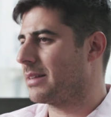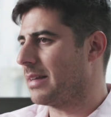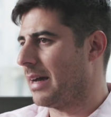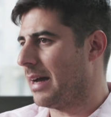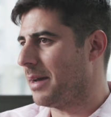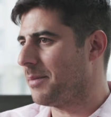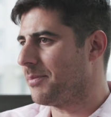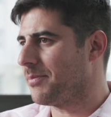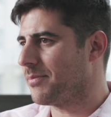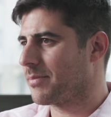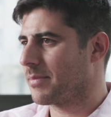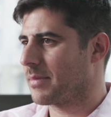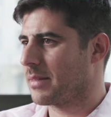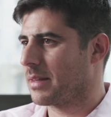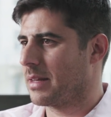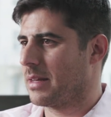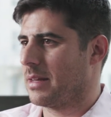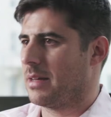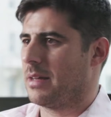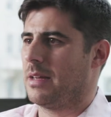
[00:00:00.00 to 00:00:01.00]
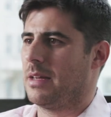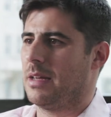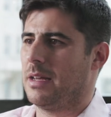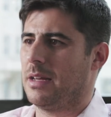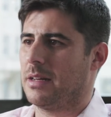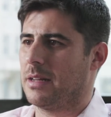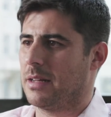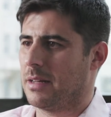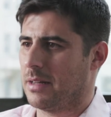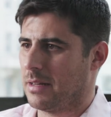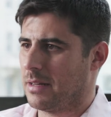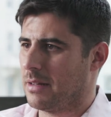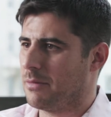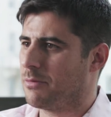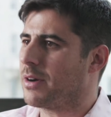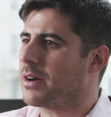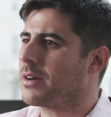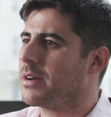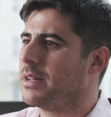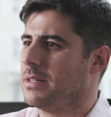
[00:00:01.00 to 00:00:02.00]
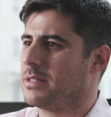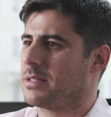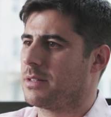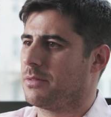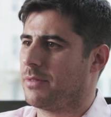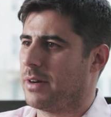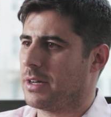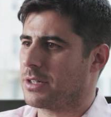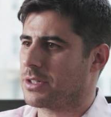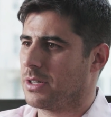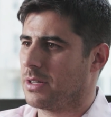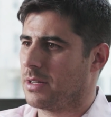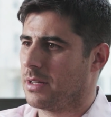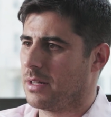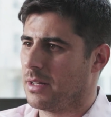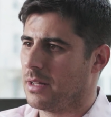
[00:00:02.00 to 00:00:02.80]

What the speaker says: time in a very easy fashion.